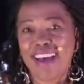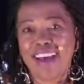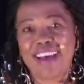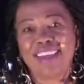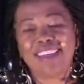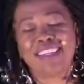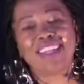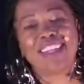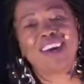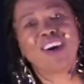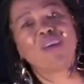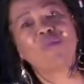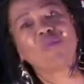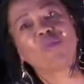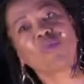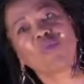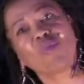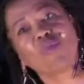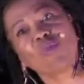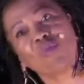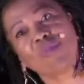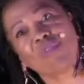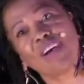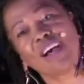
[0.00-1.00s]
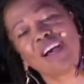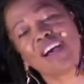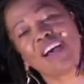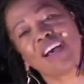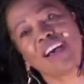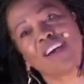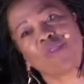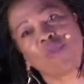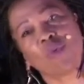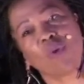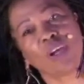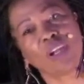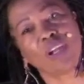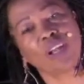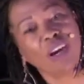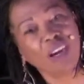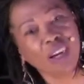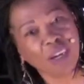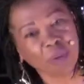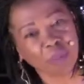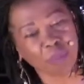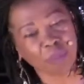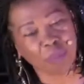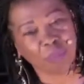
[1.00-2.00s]
and now I'm, I have one
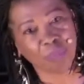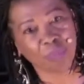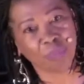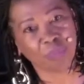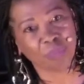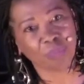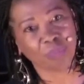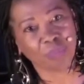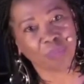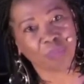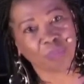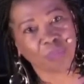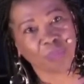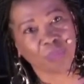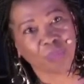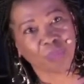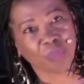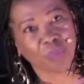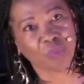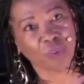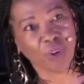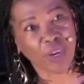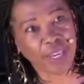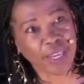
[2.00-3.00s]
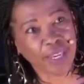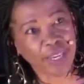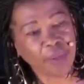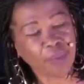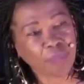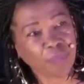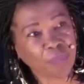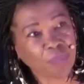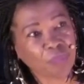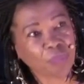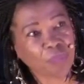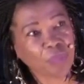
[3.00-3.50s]
arm, right?